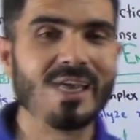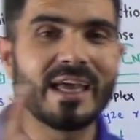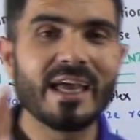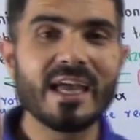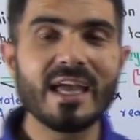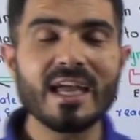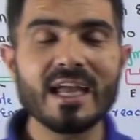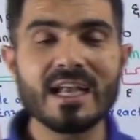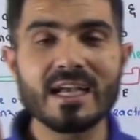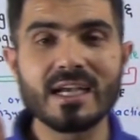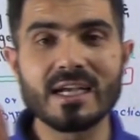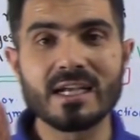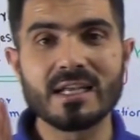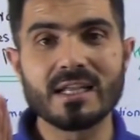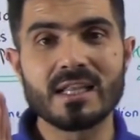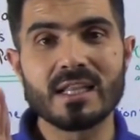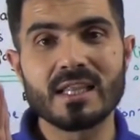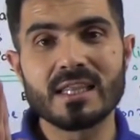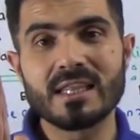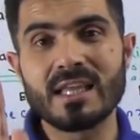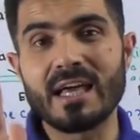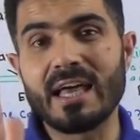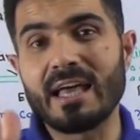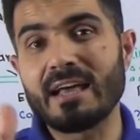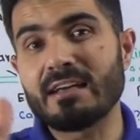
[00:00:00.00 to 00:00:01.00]
and
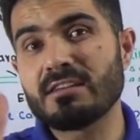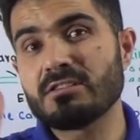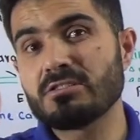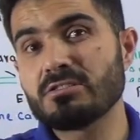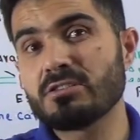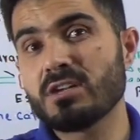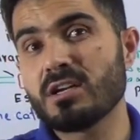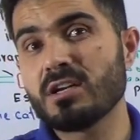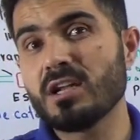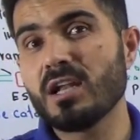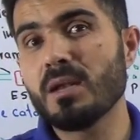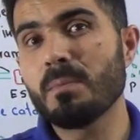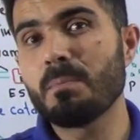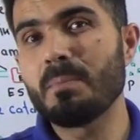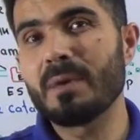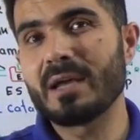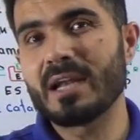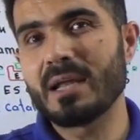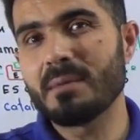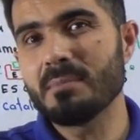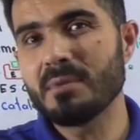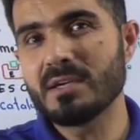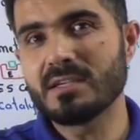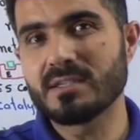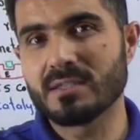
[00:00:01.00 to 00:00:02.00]
the external
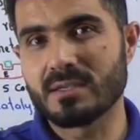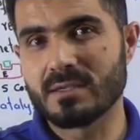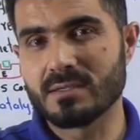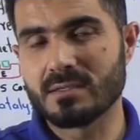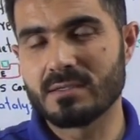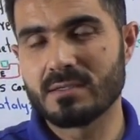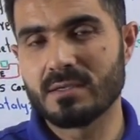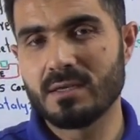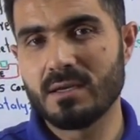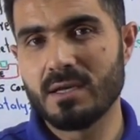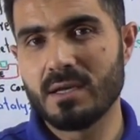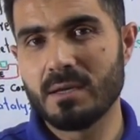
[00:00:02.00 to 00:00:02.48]
parameters